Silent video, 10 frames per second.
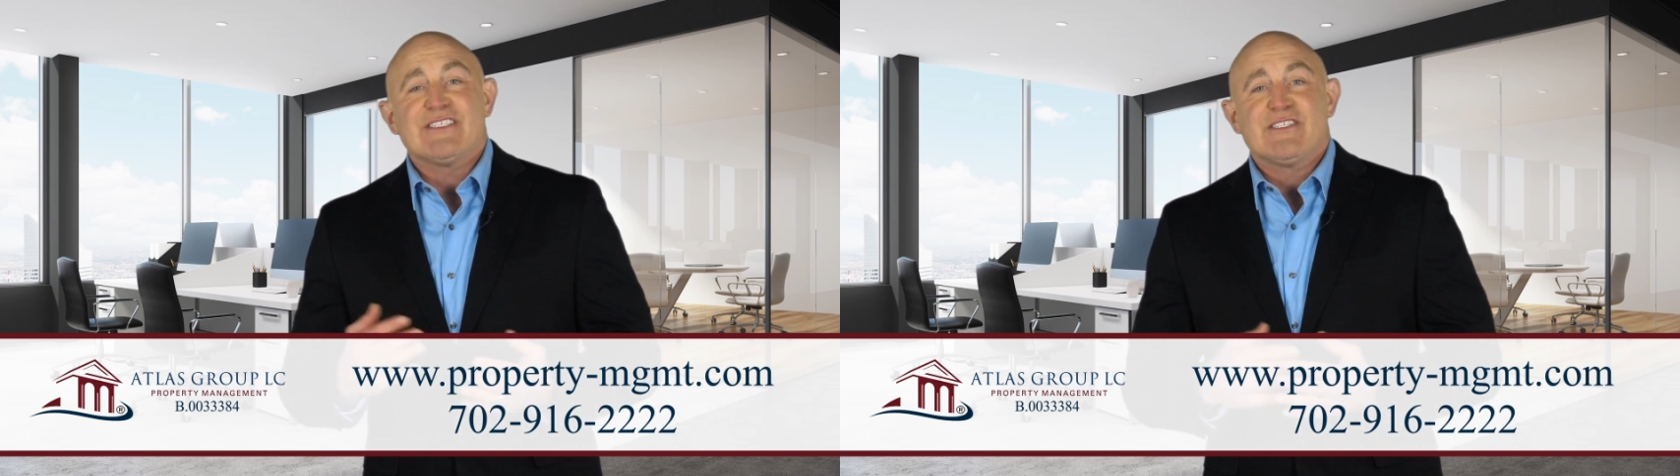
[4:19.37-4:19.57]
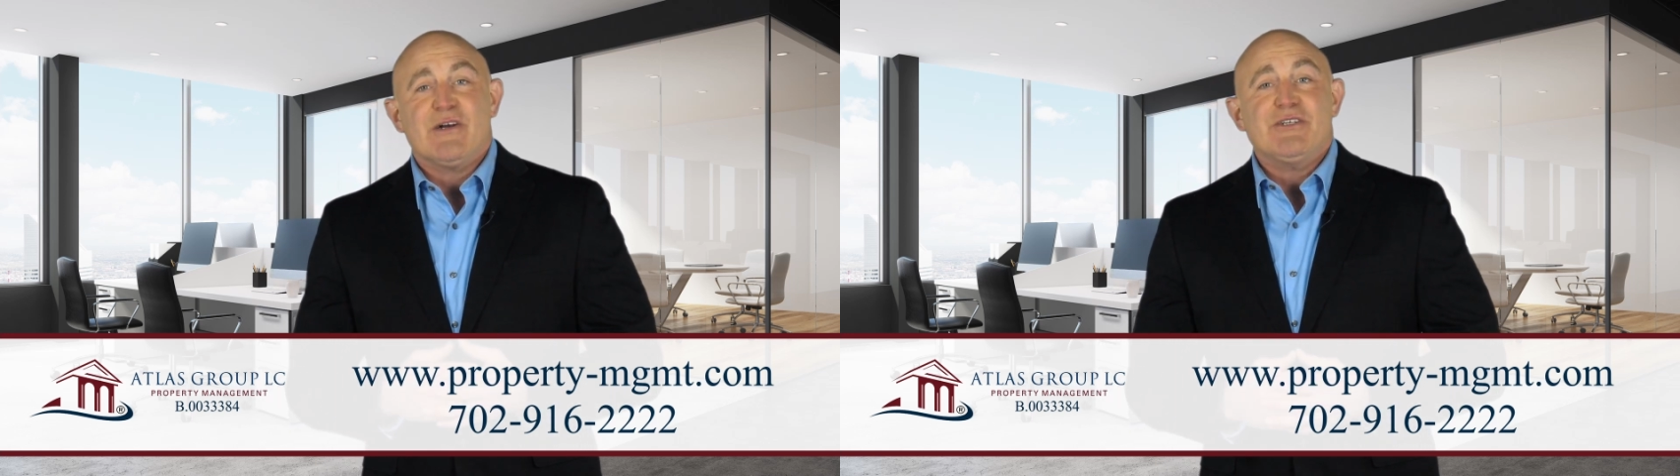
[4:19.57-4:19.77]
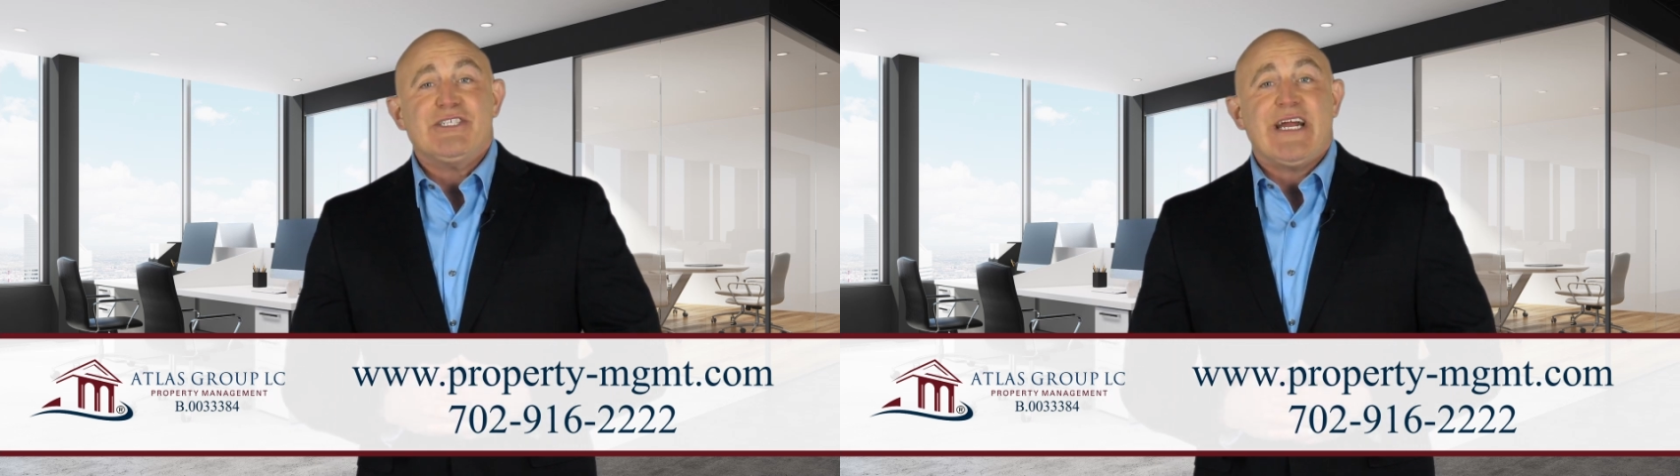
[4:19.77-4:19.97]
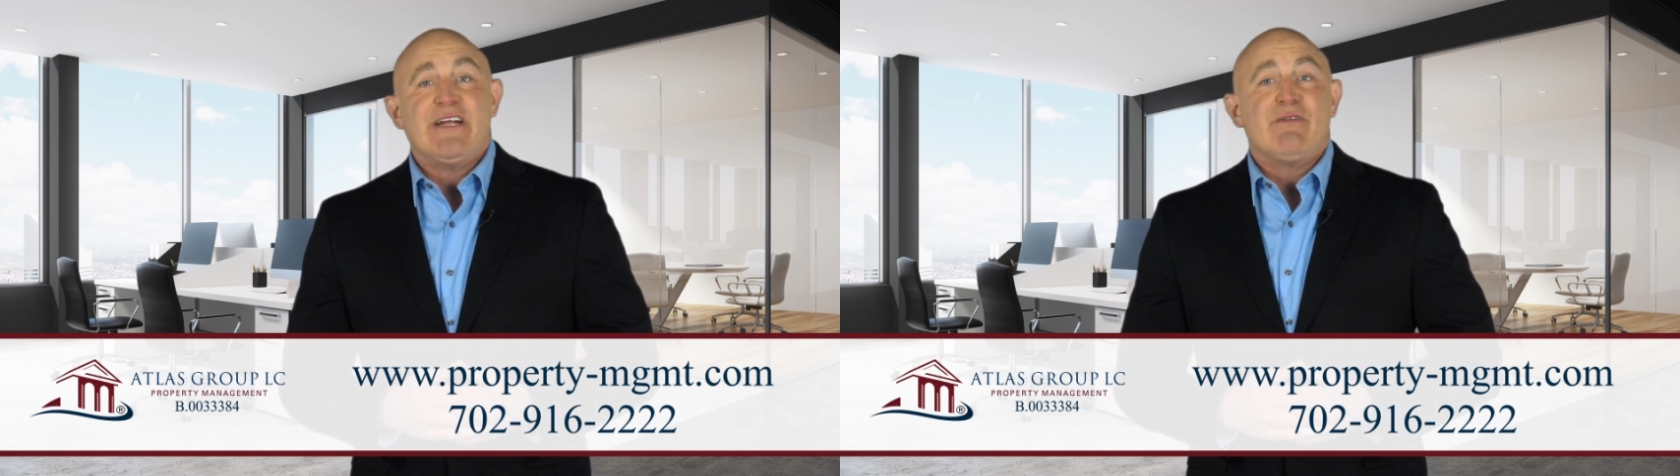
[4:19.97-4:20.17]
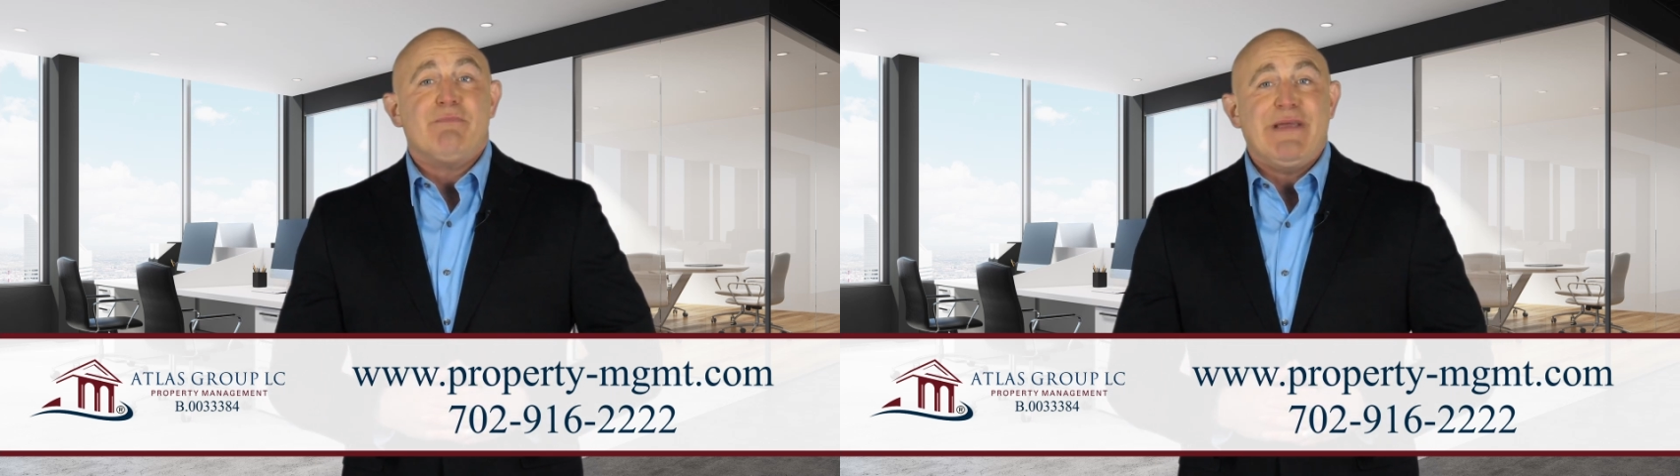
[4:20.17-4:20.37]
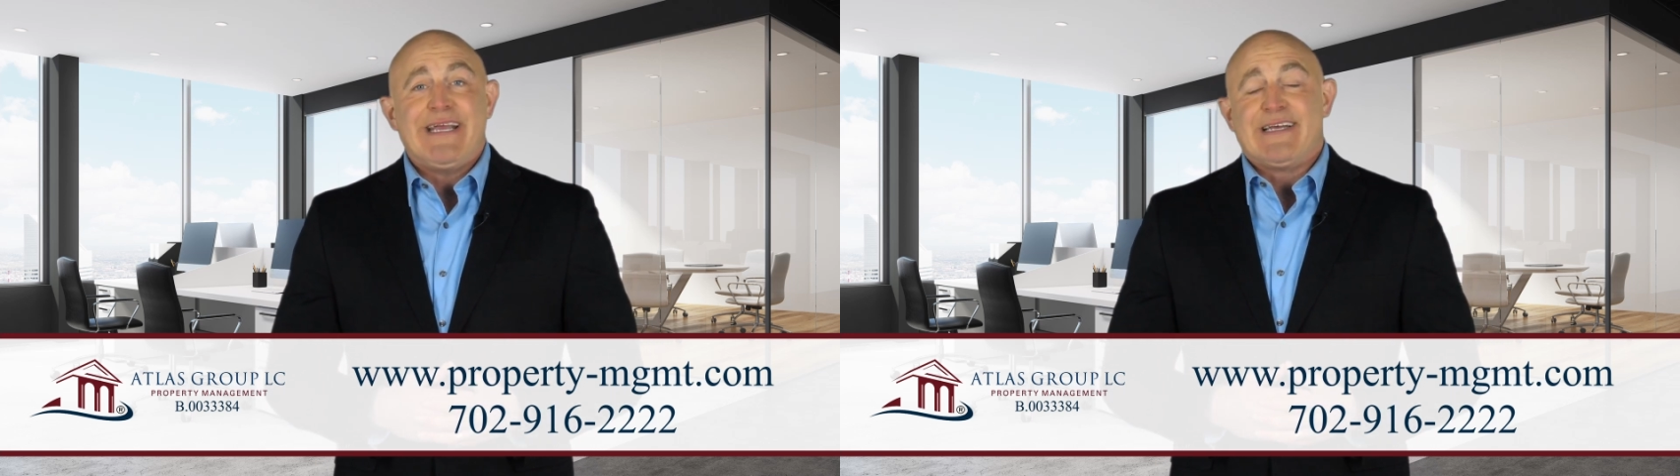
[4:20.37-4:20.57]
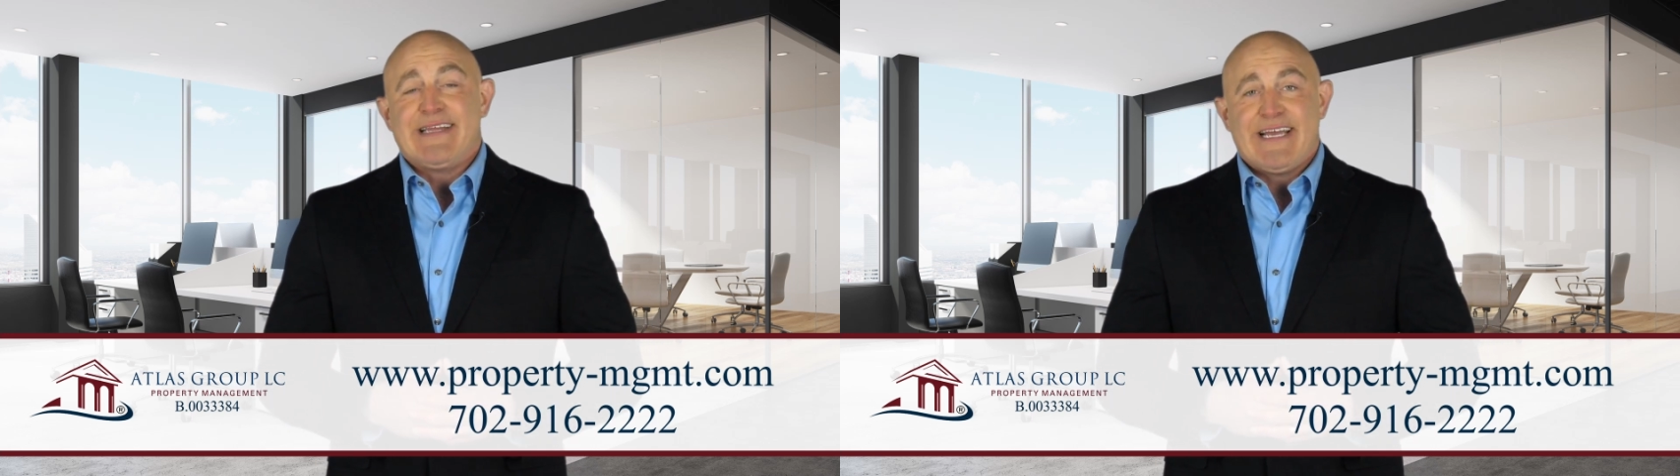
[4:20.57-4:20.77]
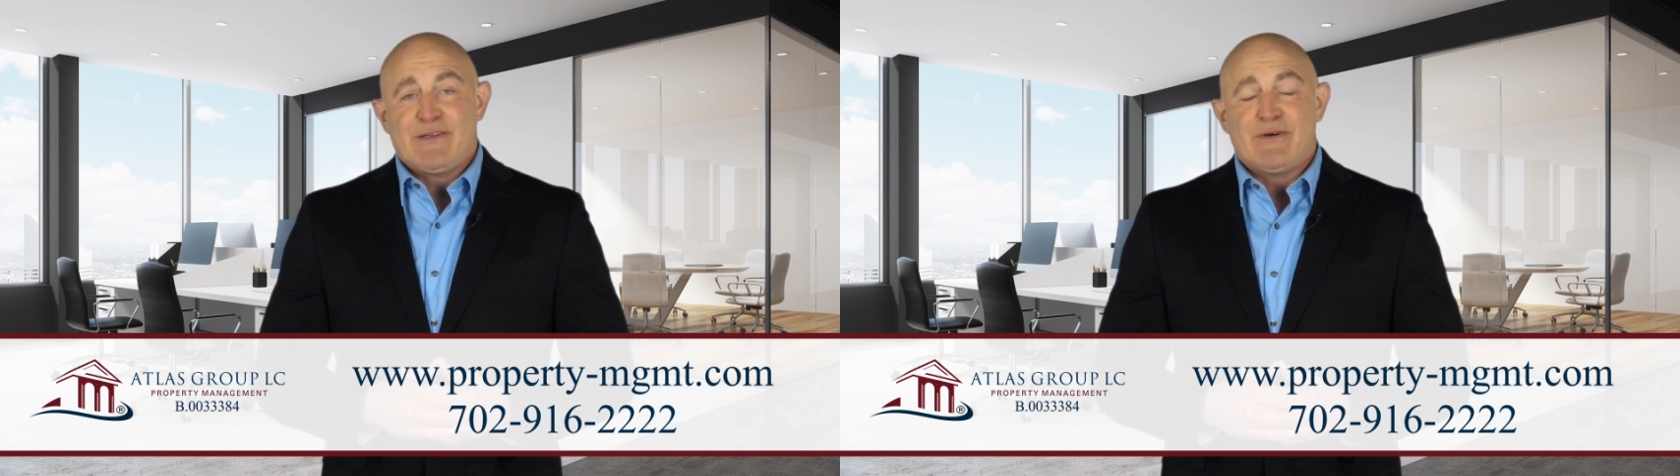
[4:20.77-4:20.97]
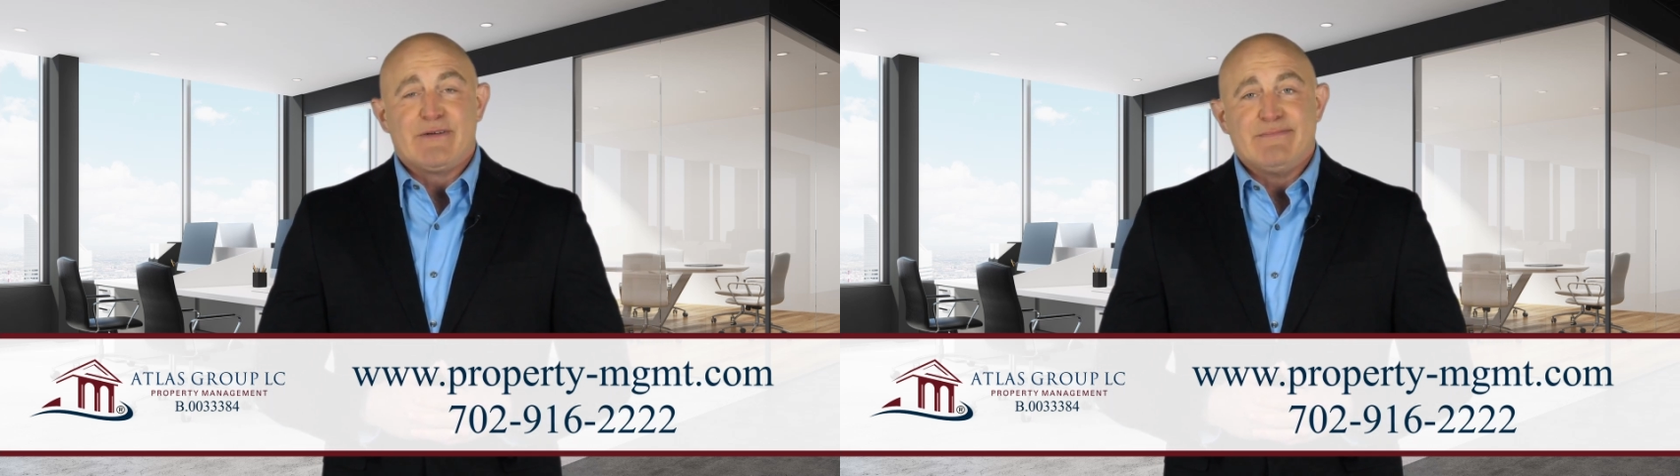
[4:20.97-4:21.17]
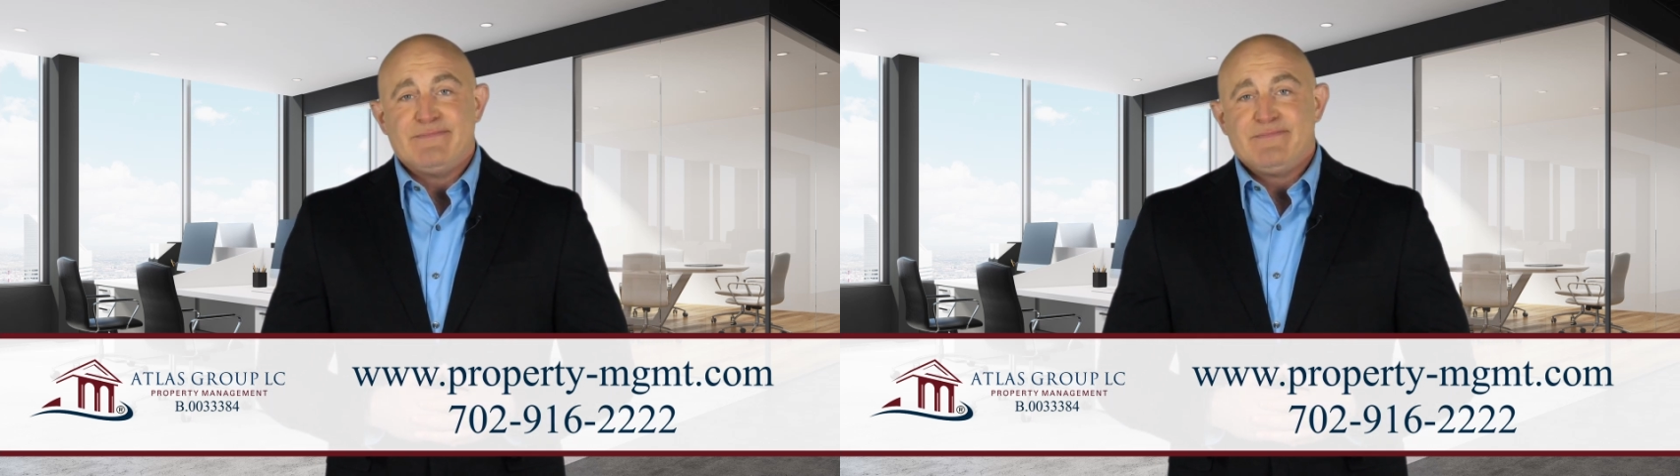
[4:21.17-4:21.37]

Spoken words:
associated with being a landlord.